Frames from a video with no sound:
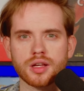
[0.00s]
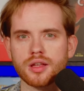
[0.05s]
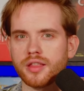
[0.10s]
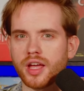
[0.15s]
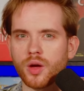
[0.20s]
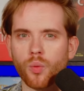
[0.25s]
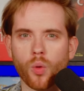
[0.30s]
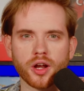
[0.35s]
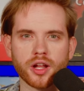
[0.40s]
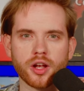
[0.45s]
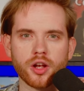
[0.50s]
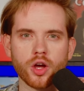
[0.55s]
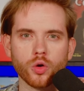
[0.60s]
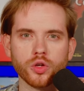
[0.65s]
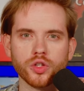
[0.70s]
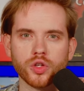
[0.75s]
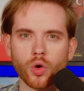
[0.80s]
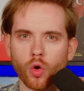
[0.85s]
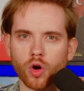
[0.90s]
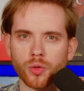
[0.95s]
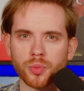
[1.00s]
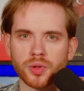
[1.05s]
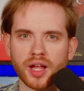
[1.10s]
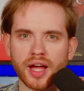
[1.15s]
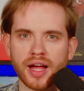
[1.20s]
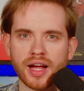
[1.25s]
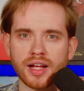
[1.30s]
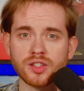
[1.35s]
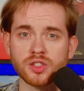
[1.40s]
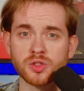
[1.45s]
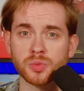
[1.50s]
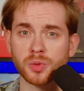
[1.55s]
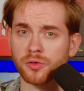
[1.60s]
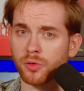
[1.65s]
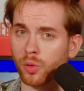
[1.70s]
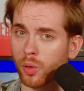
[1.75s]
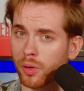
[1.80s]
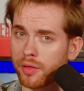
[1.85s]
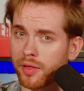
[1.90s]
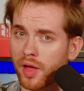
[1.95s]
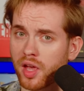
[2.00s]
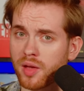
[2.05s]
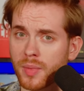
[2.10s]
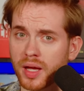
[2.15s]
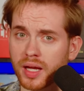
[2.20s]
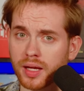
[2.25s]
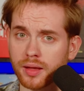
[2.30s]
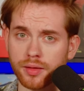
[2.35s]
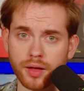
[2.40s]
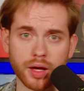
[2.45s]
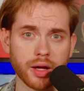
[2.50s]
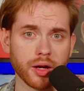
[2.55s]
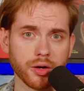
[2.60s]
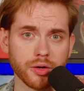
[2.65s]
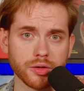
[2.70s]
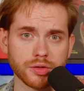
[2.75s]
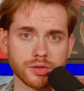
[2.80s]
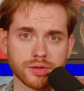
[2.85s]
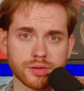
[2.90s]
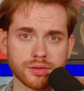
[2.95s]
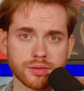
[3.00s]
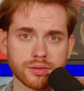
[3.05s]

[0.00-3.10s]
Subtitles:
They want to know your plans before they make theirs.